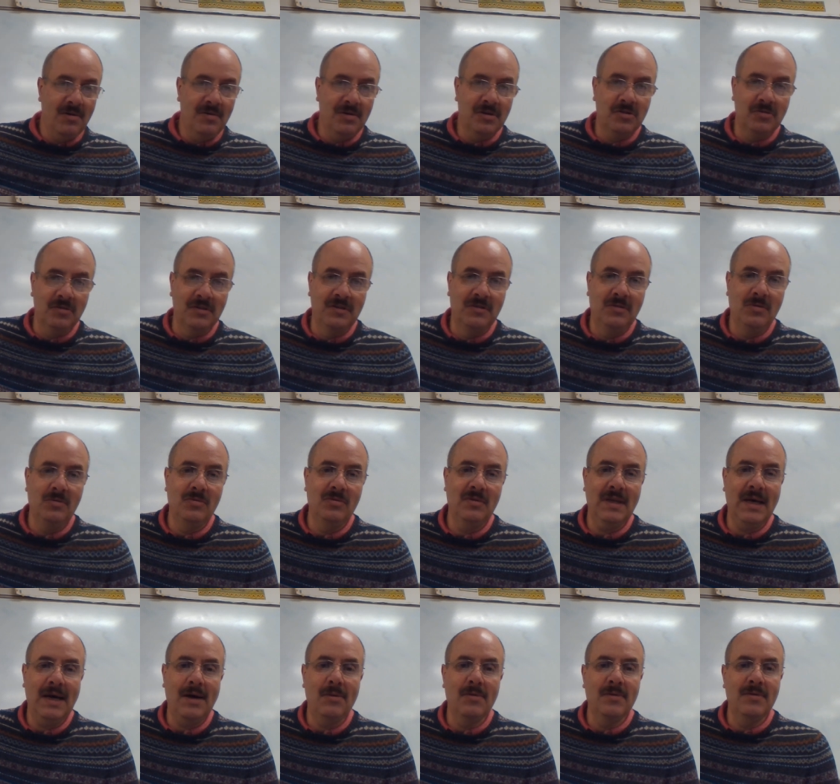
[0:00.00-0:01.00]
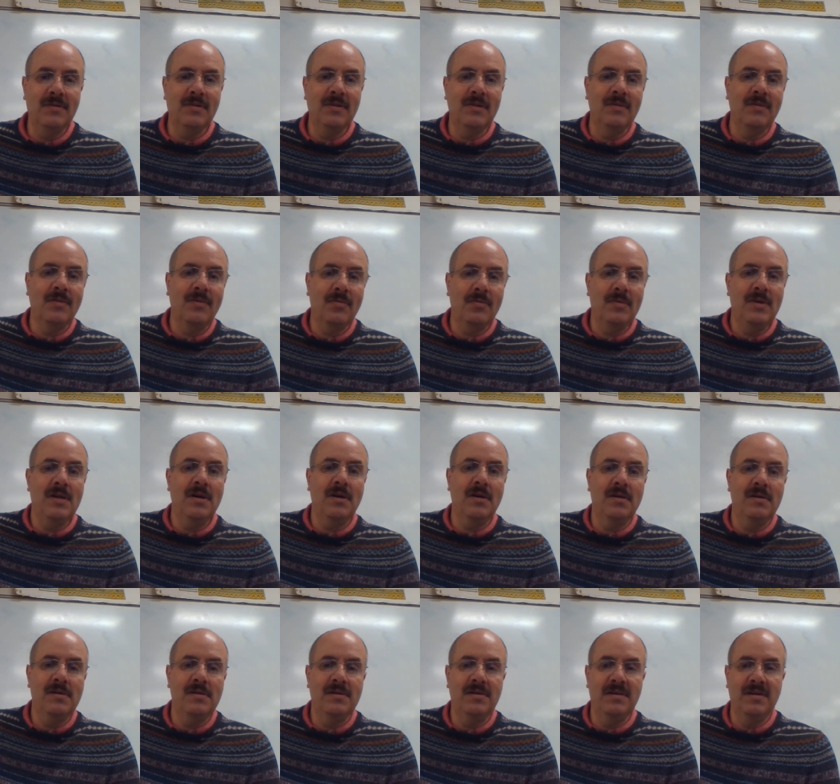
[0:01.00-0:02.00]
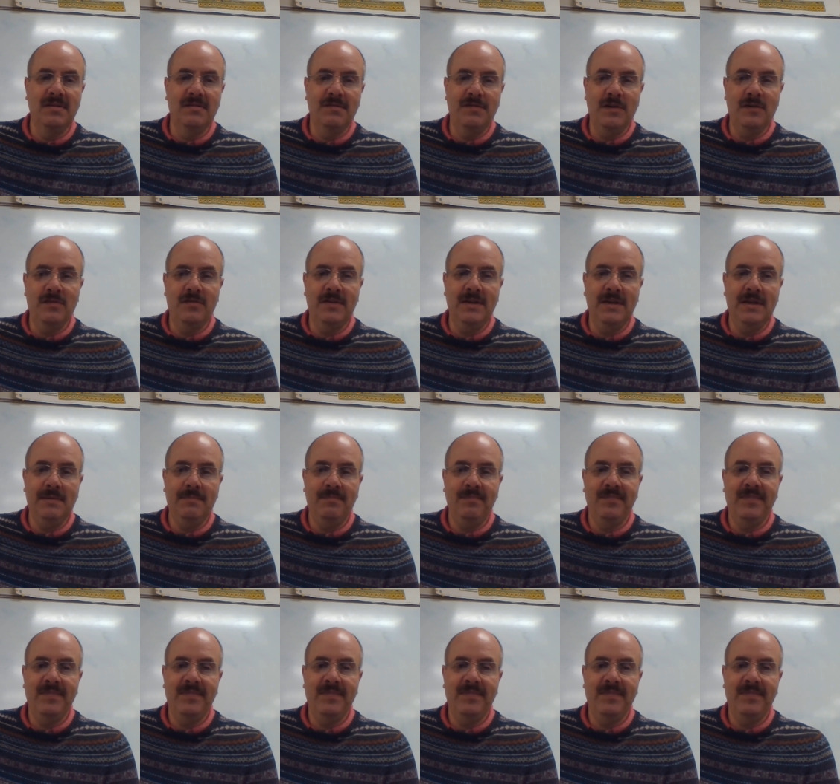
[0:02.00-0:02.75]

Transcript: which was 2,350,